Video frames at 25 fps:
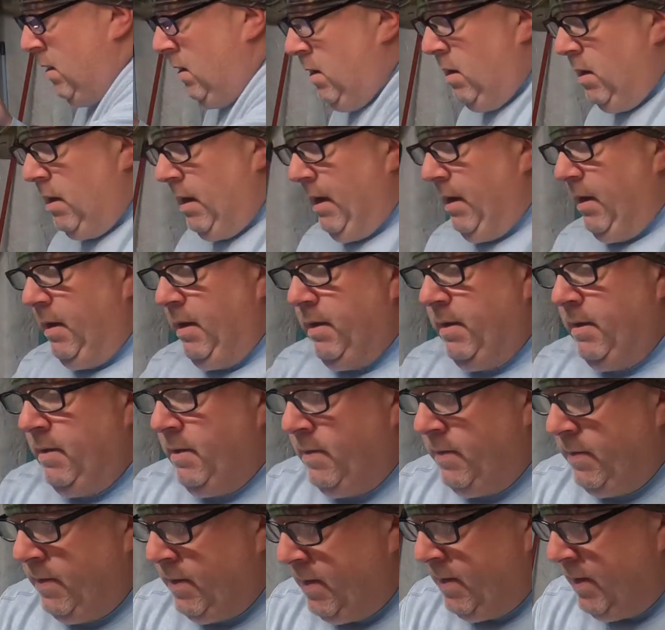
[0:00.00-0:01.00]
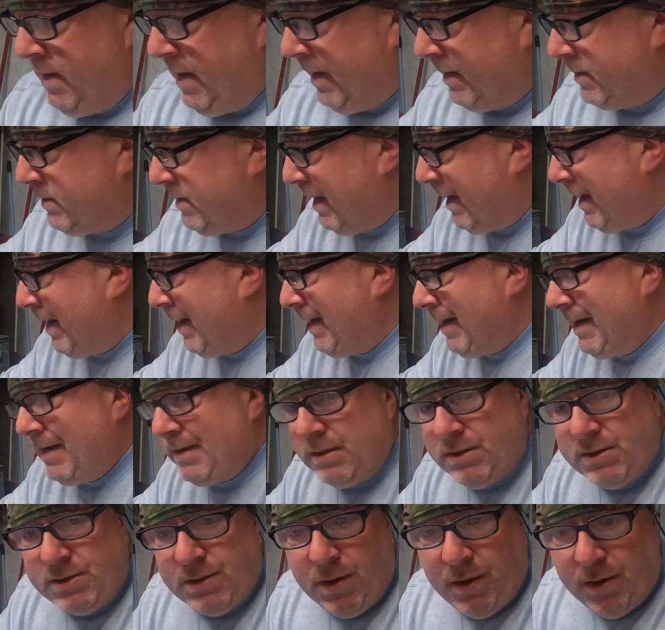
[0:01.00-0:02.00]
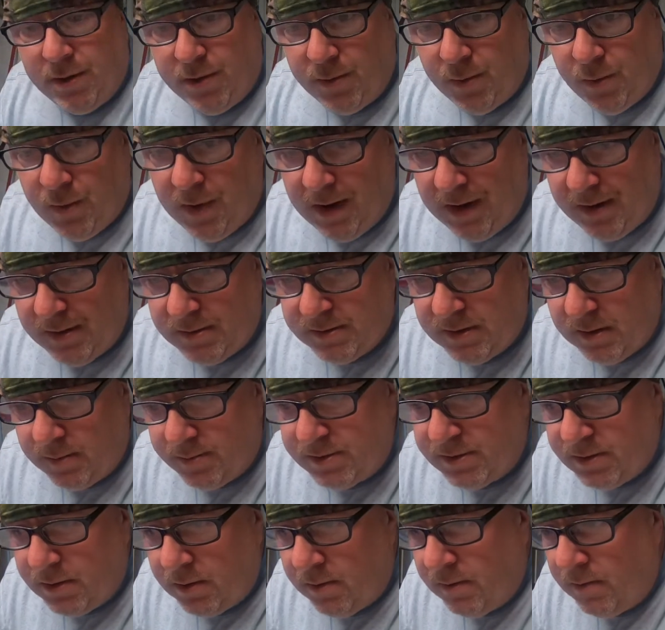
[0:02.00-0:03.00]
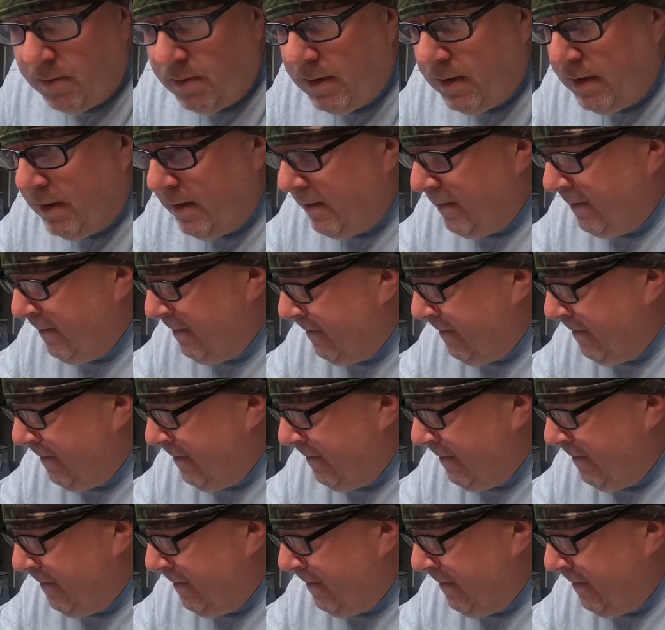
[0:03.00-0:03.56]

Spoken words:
But what next? I got to get the soldering wires up, so